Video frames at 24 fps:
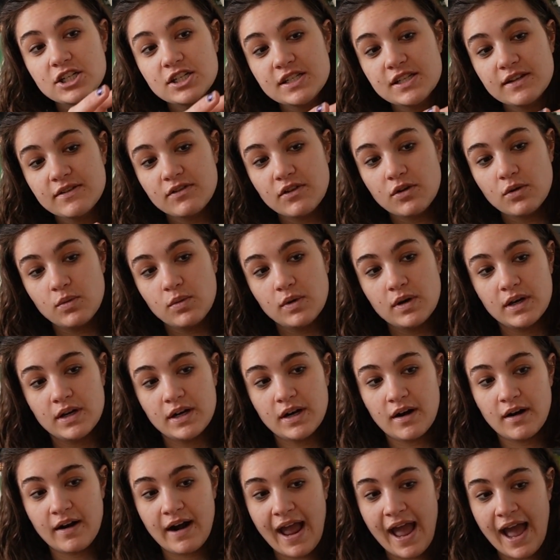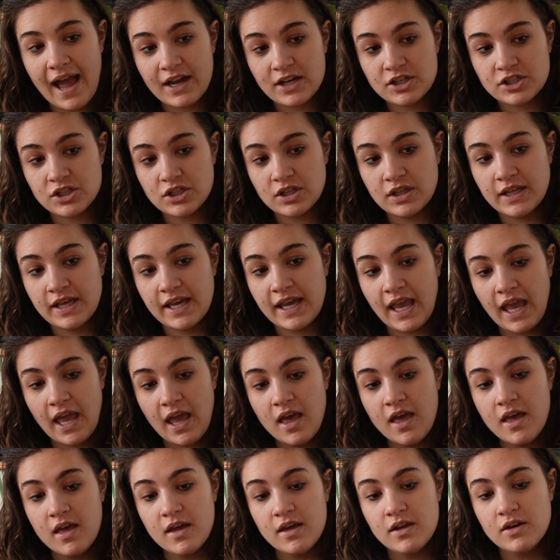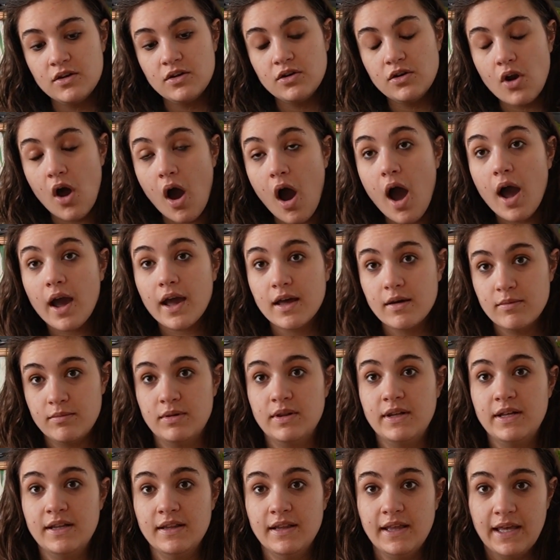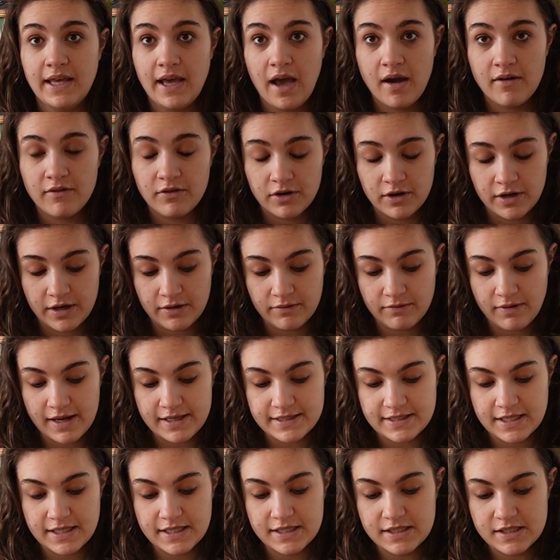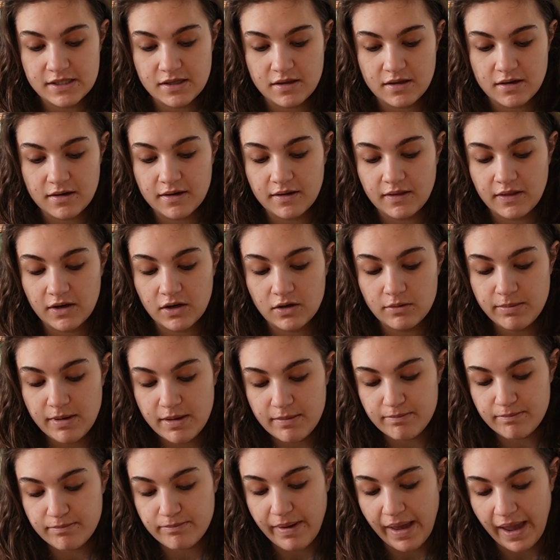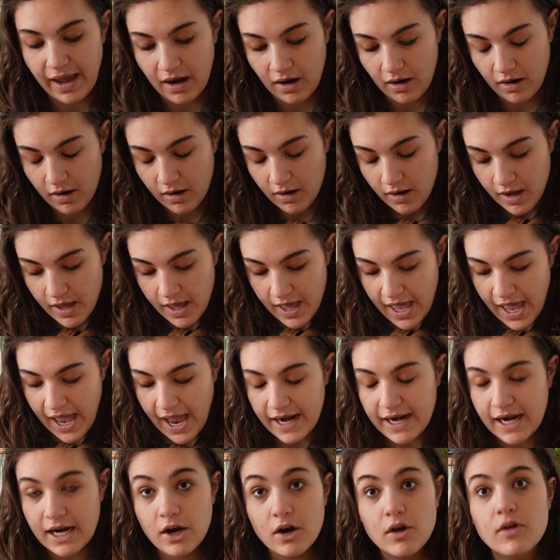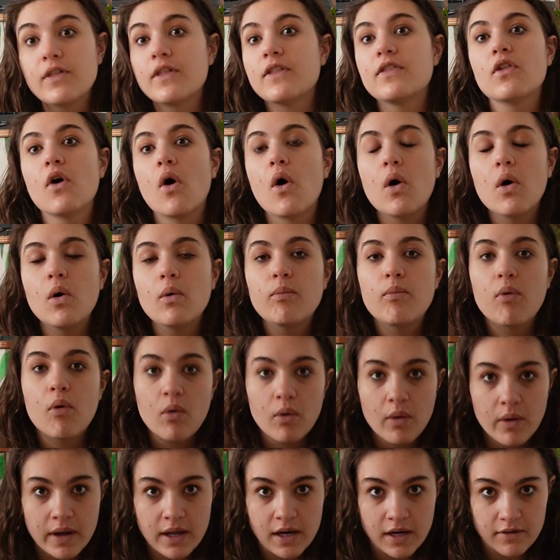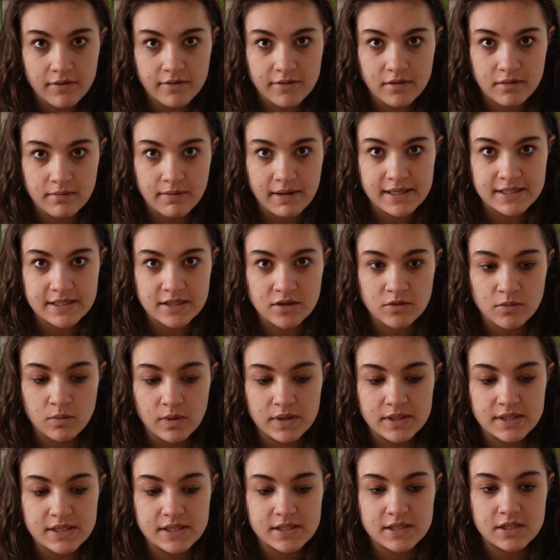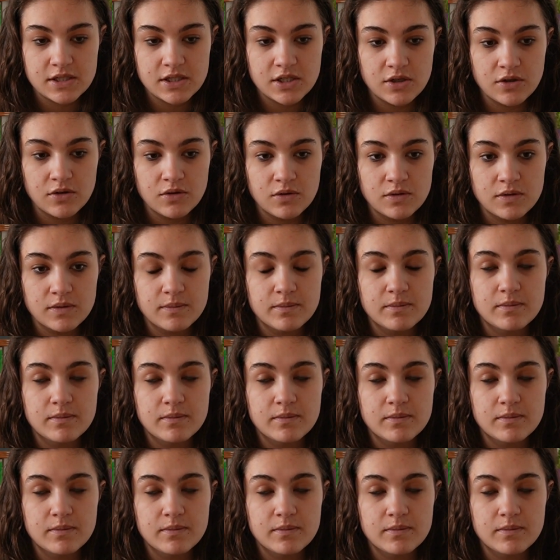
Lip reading: of the wood are actually not completely covered in resin. So they're a little bit bare. And I know that the whole point of the resin was to